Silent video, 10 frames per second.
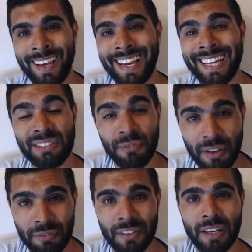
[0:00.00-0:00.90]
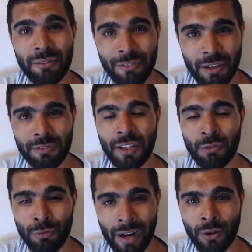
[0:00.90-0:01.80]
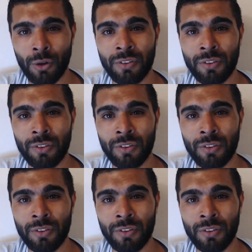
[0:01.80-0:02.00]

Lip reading: It's 50-50 record.